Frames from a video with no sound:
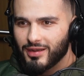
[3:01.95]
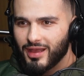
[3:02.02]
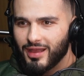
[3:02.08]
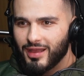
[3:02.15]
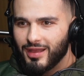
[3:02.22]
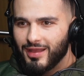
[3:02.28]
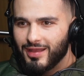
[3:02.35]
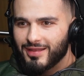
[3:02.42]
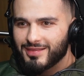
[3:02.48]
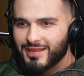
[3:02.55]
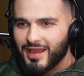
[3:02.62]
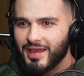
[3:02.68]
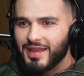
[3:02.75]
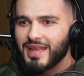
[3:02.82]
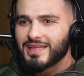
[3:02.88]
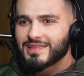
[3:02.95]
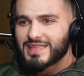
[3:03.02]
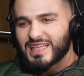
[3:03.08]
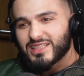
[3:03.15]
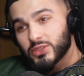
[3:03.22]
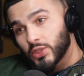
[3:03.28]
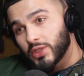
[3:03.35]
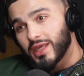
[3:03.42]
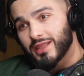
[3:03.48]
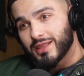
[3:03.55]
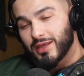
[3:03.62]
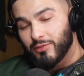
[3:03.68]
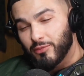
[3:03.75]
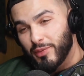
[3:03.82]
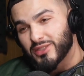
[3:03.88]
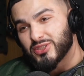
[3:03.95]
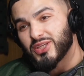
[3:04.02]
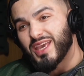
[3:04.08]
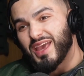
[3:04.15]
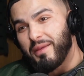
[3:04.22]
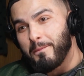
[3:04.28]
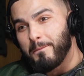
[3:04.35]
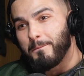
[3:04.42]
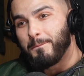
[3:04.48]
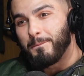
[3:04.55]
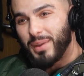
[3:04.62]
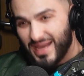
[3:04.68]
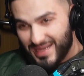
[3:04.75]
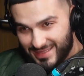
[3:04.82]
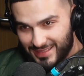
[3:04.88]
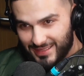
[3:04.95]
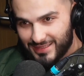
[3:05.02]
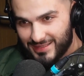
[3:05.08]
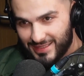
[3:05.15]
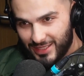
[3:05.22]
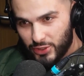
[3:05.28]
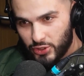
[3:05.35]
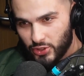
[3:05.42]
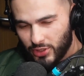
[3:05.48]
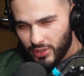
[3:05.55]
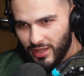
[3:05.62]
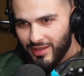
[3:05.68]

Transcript: Like that. And that, that's to get there. Imagine getting back to the station.